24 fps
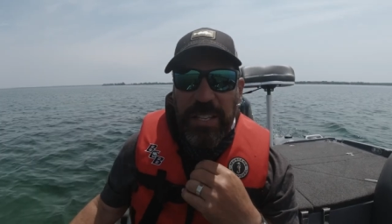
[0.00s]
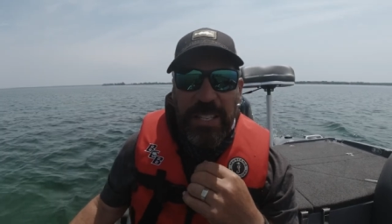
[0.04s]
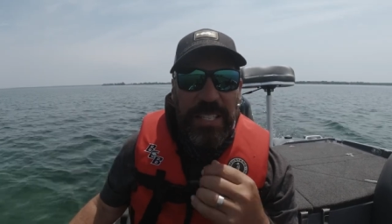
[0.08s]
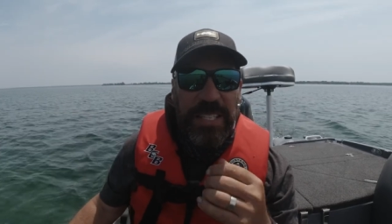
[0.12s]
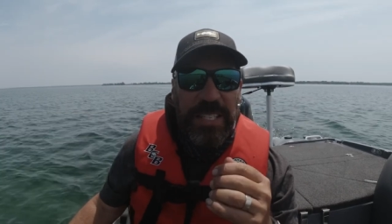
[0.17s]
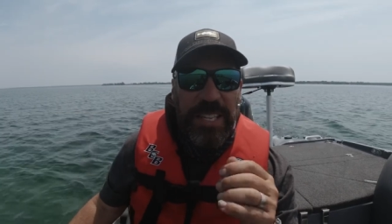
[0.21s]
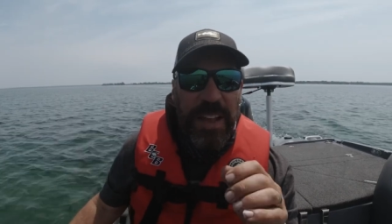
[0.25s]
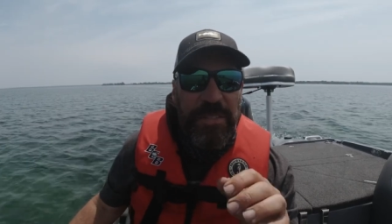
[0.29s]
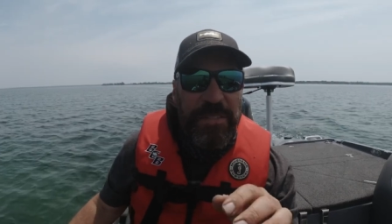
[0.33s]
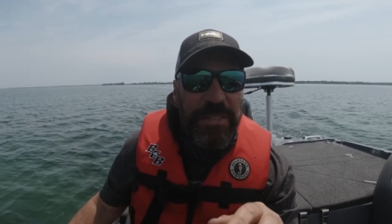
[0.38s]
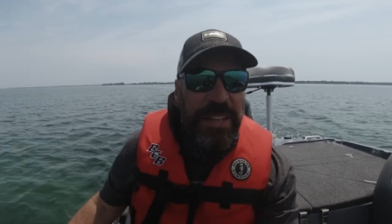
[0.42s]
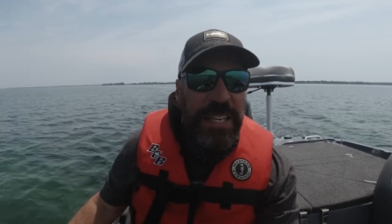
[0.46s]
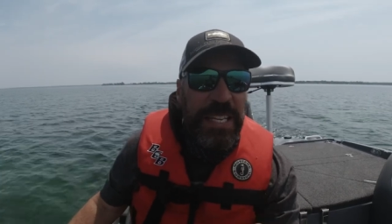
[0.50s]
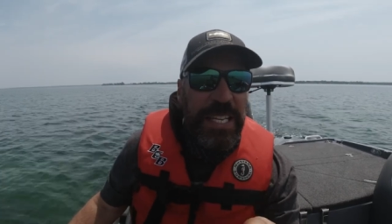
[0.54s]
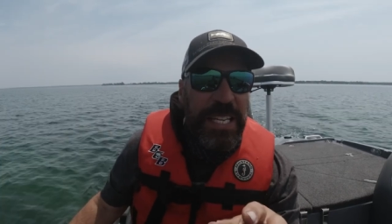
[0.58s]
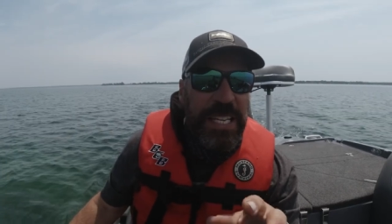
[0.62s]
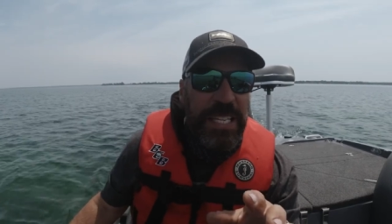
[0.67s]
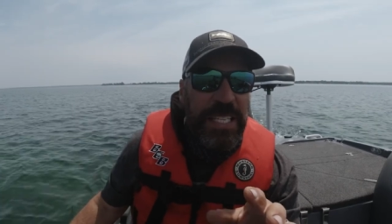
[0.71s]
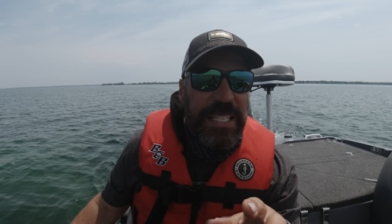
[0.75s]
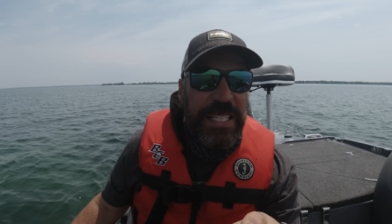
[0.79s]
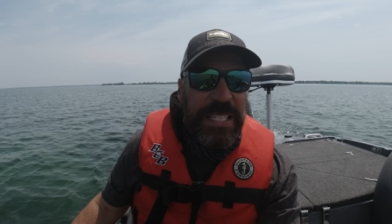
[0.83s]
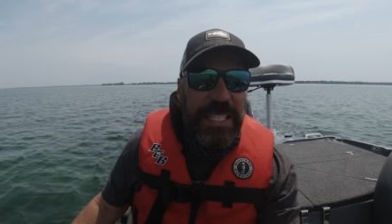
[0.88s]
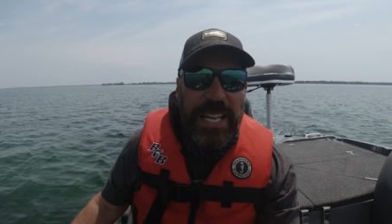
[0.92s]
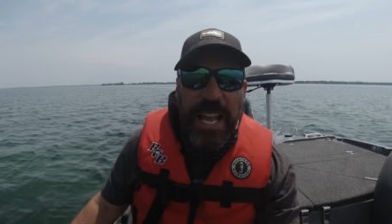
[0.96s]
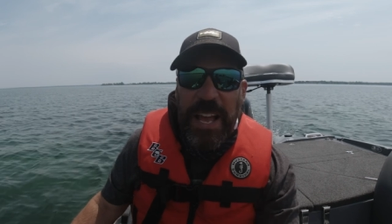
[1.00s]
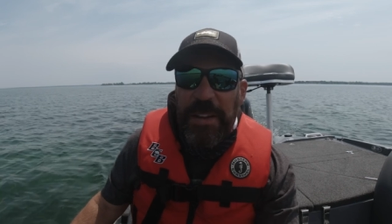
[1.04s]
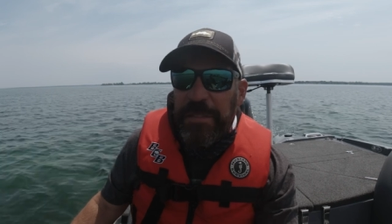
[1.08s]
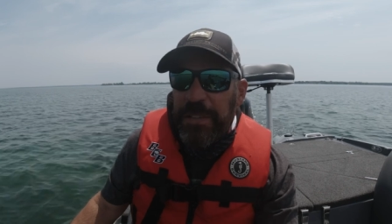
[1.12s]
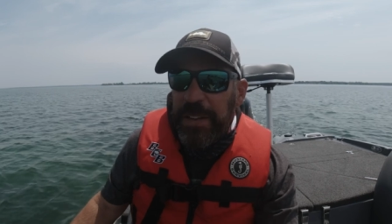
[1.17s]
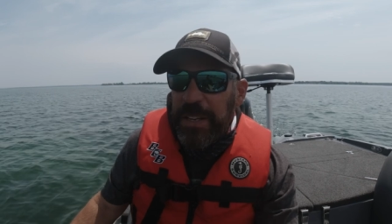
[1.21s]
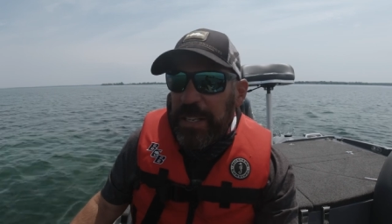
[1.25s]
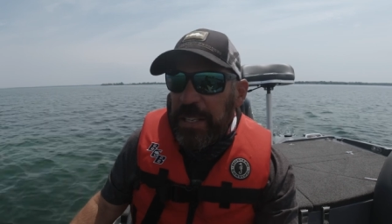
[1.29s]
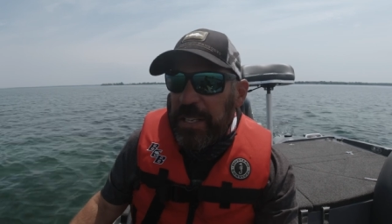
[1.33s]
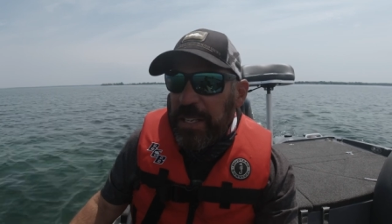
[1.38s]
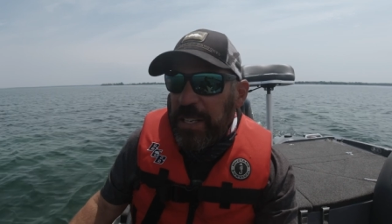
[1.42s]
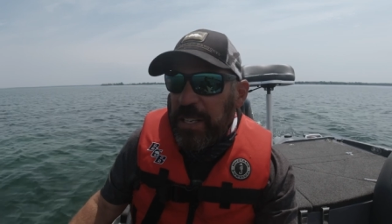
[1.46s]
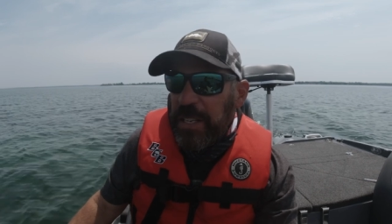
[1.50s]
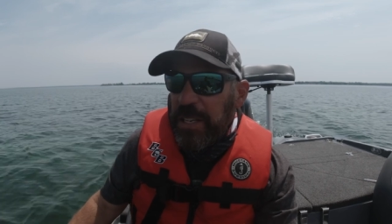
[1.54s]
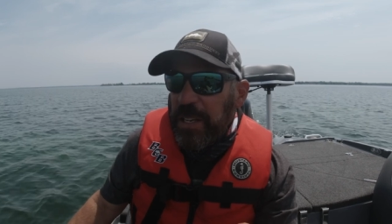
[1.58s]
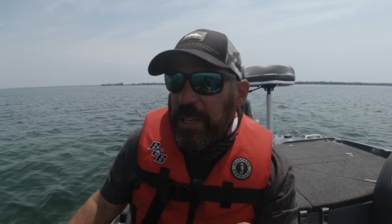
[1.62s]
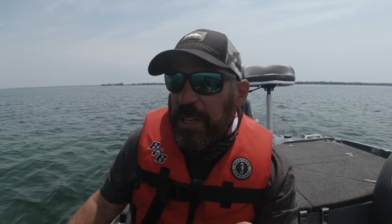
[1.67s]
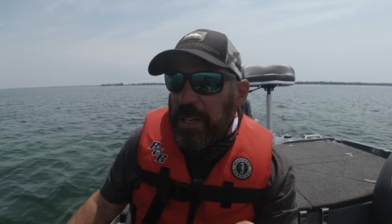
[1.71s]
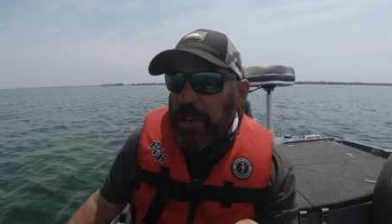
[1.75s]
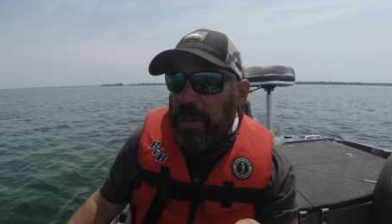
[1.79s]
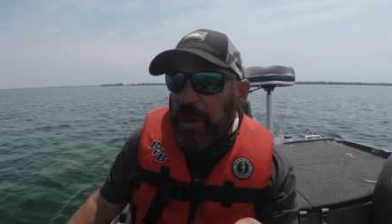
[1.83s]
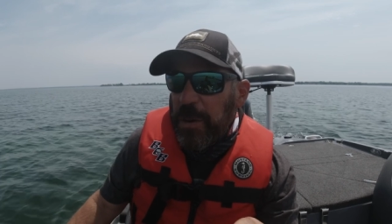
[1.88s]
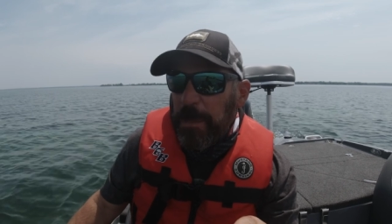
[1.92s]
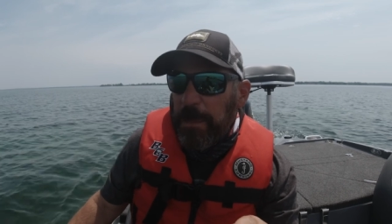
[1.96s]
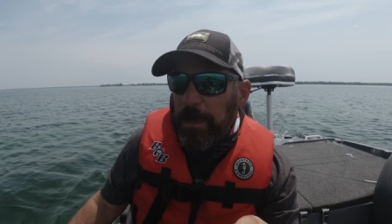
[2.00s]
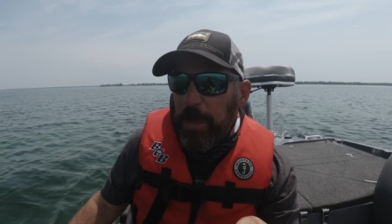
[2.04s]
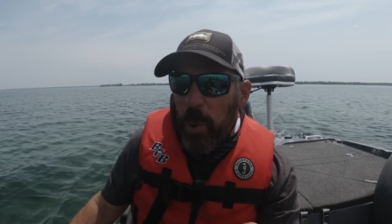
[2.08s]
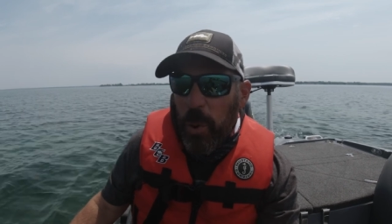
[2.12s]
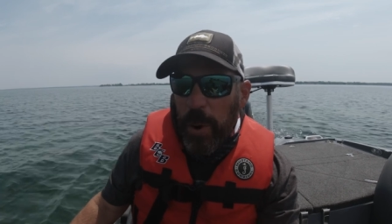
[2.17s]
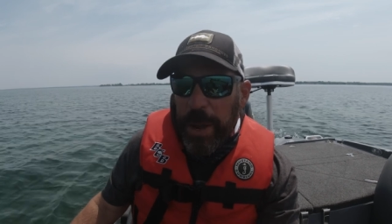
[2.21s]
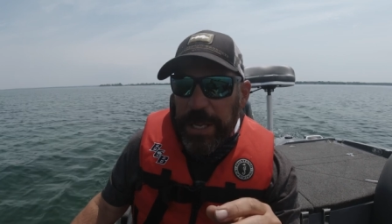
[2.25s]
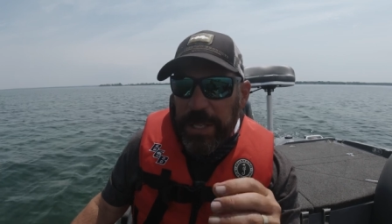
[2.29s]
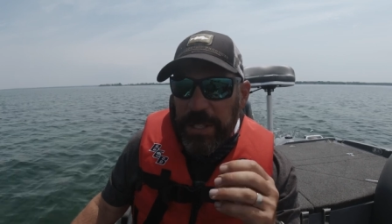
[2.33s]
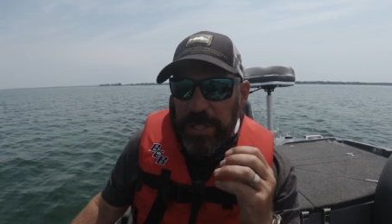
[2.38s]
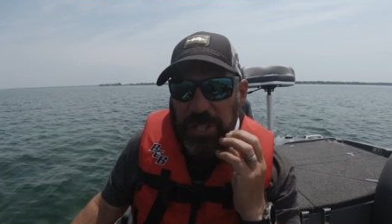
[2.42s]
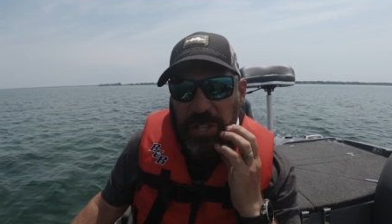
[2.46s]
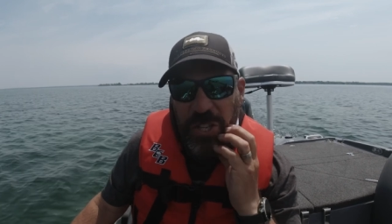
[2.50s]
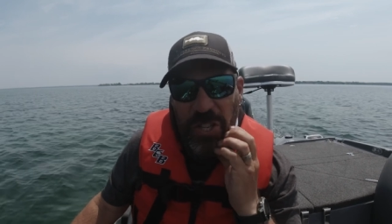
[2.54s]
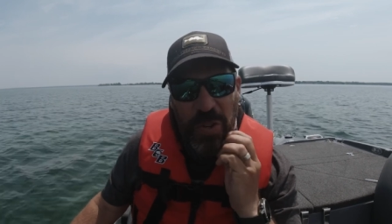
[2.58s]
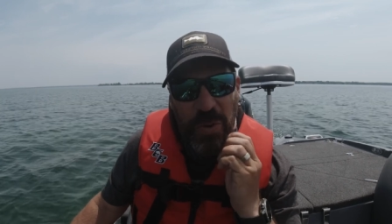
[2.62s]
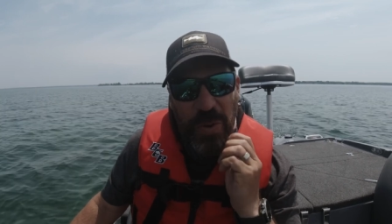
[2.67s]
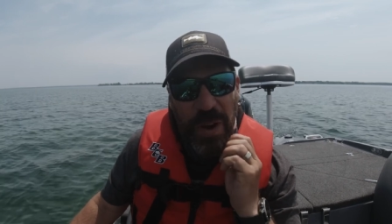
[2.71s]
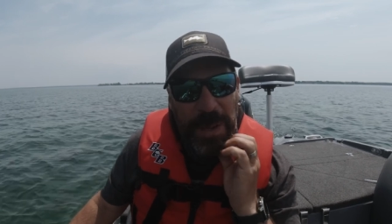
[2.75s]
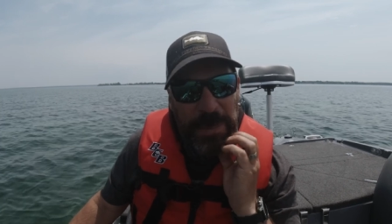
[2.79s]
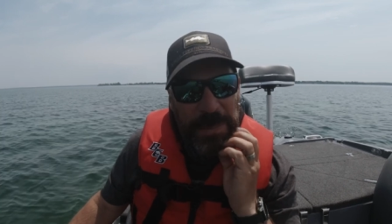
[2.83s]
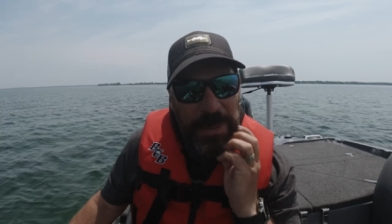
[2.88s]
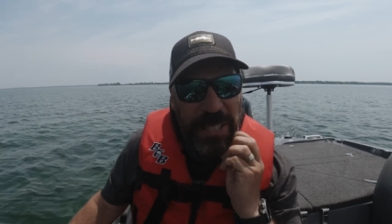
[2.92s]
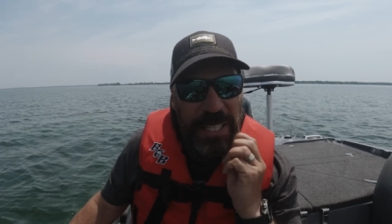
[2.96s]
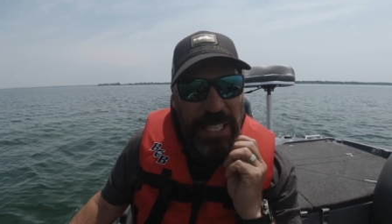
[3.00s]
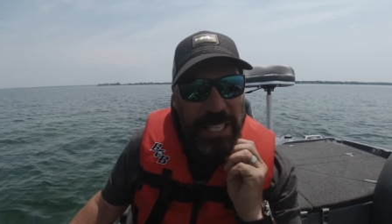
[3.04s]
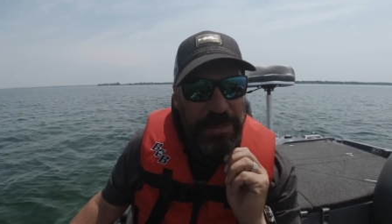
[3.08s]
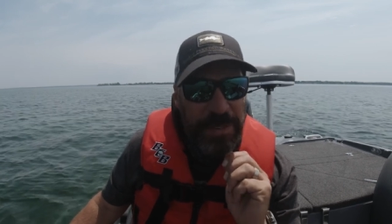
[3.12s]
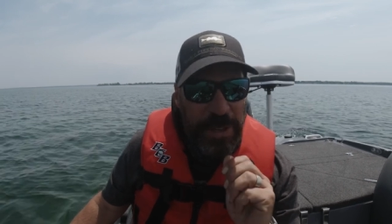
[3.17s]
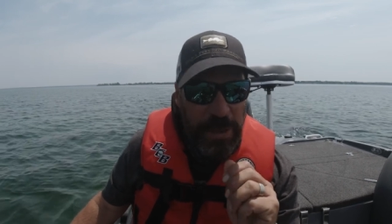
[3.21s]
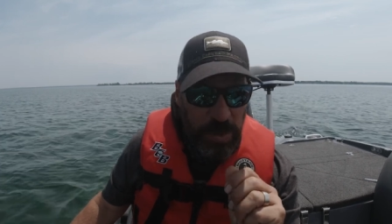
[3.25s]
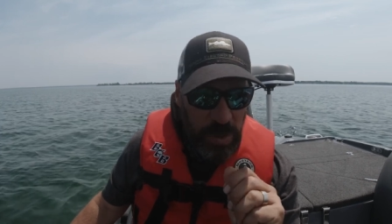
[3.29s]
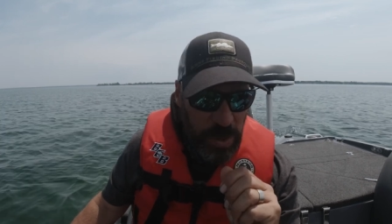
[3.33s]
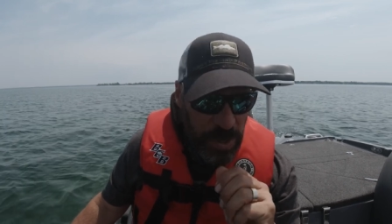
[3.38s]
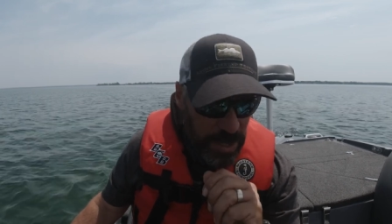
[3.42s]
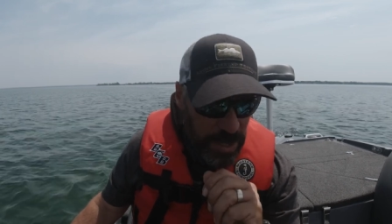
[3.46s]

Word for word: 77.2, I believe it